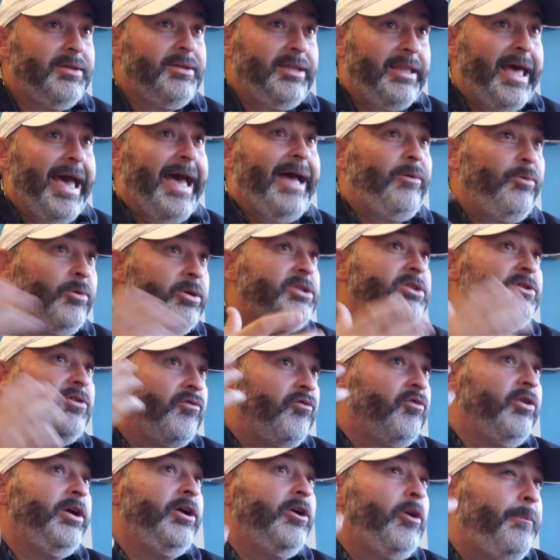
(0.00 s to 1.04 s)
That was the
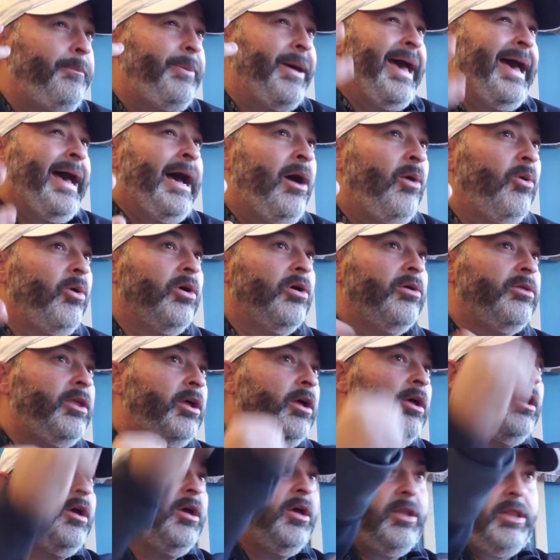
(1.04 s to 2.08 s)
real power,
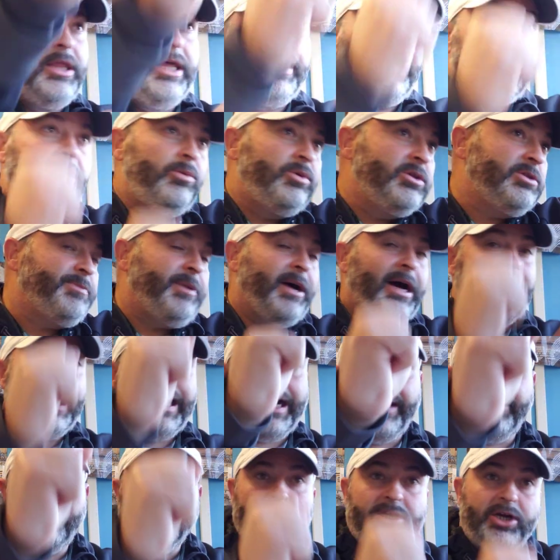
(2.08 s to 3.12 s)
that he was
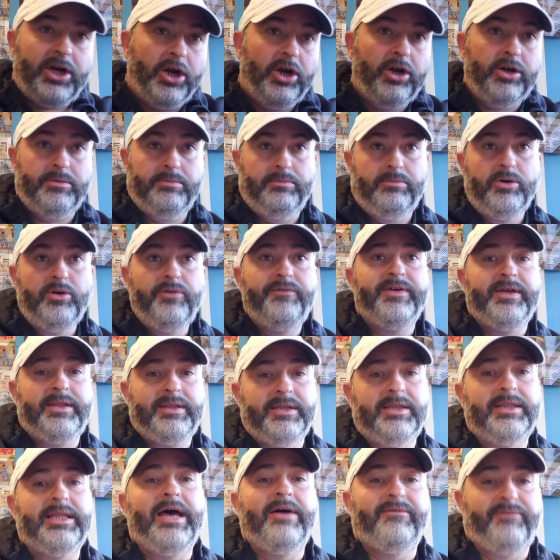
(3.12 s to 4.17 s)
behind the curtain moving
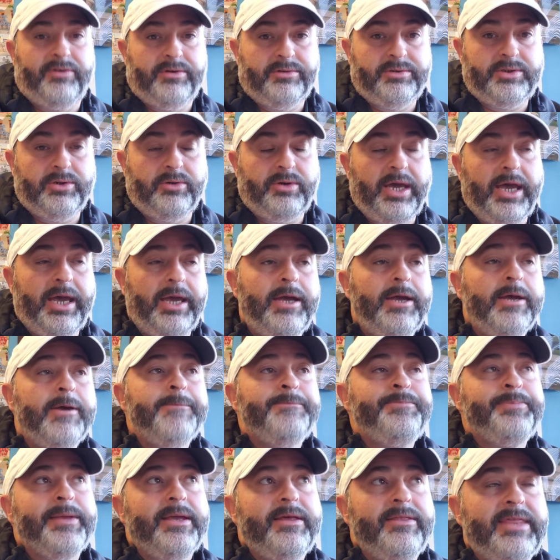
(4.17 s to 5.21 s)
the levers, okay?
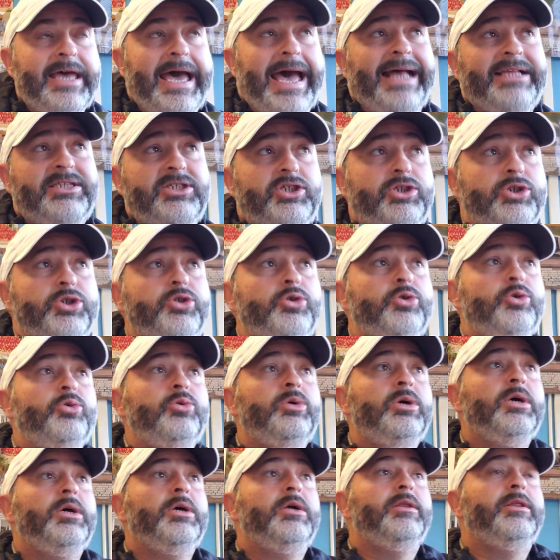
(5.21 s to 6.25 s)
That's
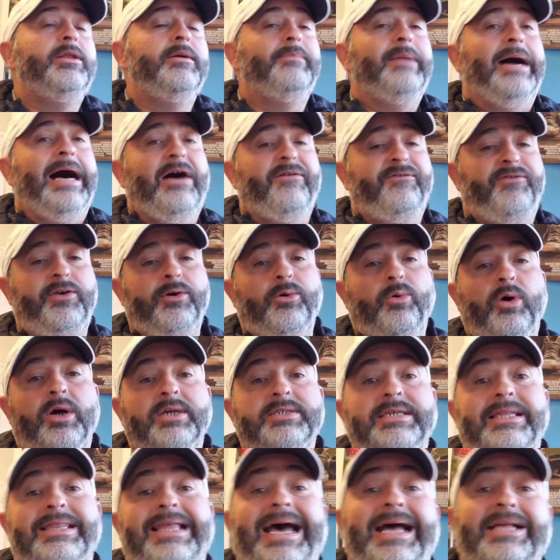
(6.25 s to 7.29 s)
who the mafia
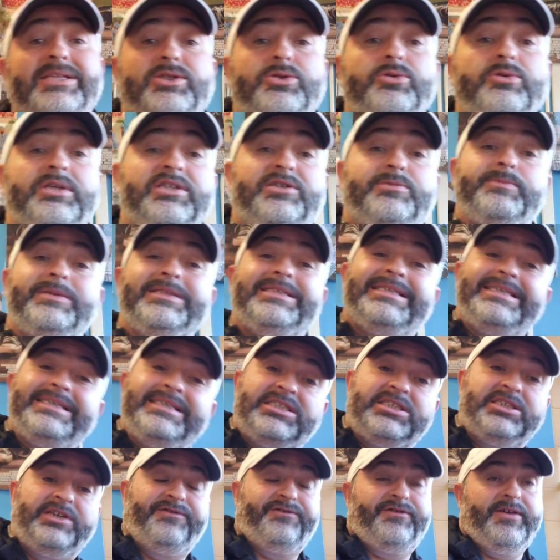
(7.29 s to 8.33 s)
was, and that's who this
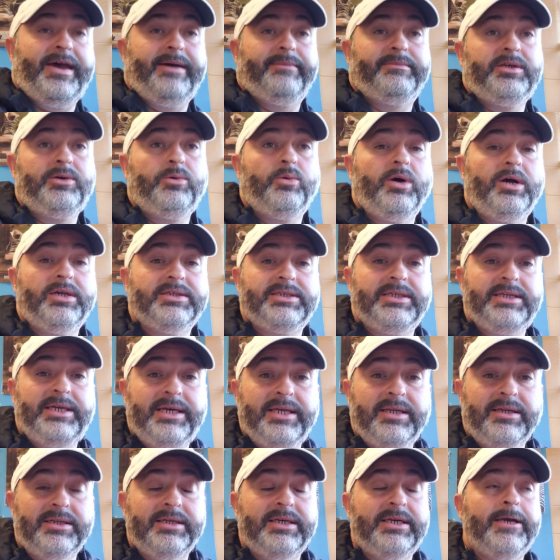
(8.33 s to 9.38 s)
Medici family was in
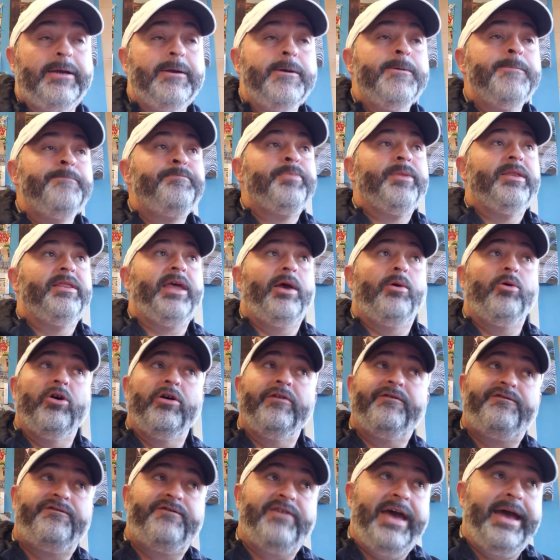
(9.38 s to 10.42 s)
Italy. They were
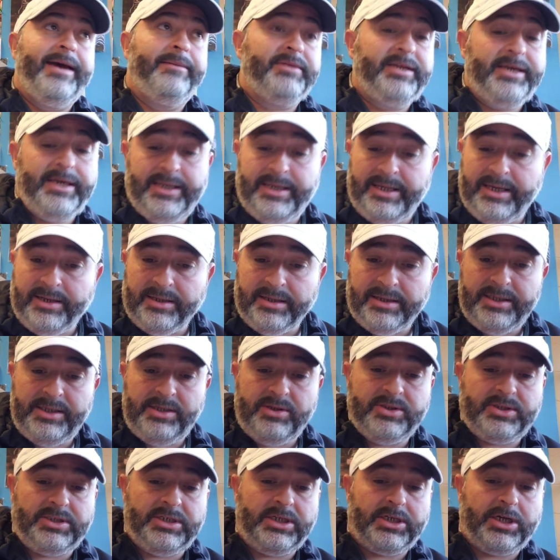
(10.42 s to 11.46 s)
a family in Italy. You see